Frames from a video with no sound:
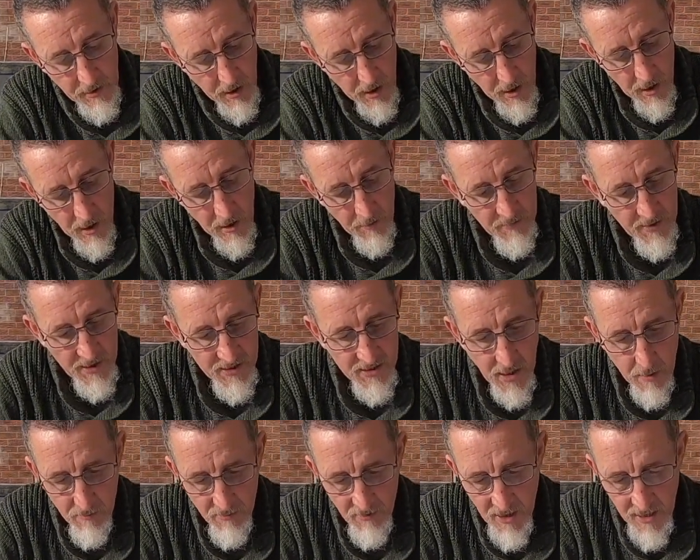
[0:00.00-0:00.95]
There's
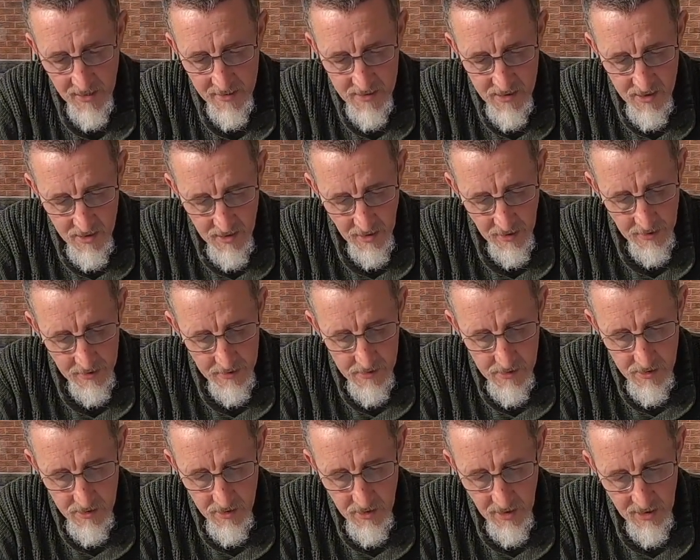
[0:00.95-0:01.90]
that braid.
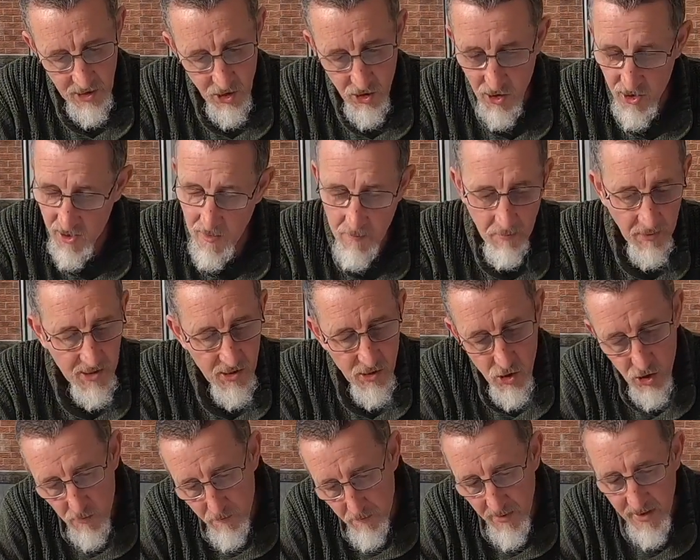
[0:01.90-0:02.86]
It's simply
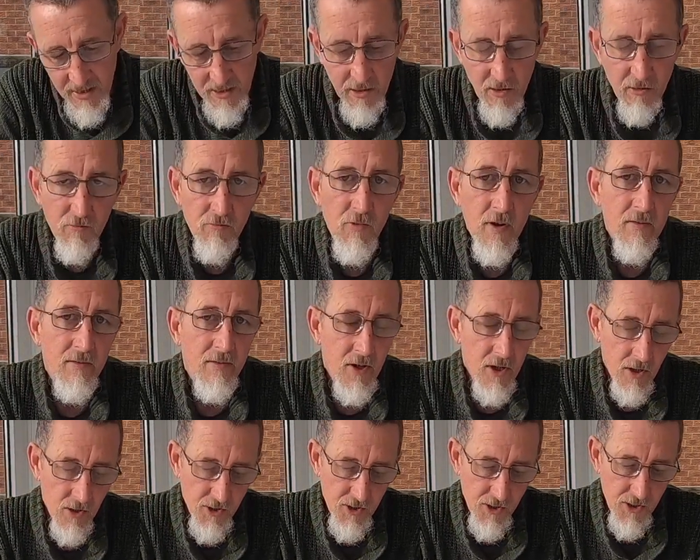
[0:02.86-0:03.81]
just been
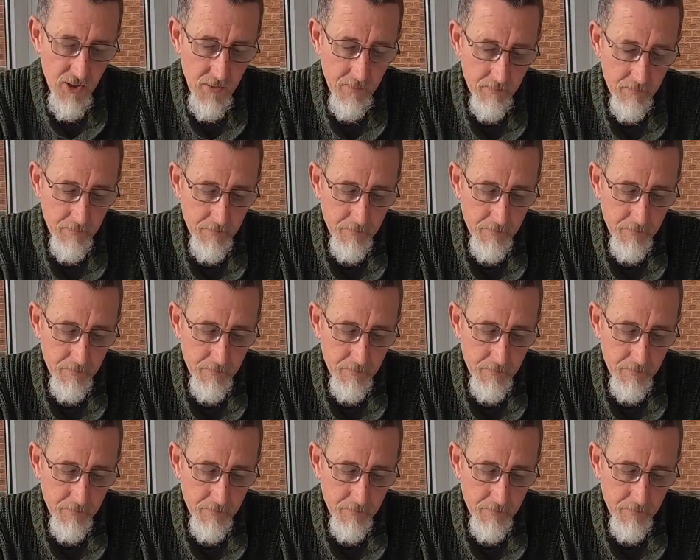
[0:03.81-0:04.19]
reversed.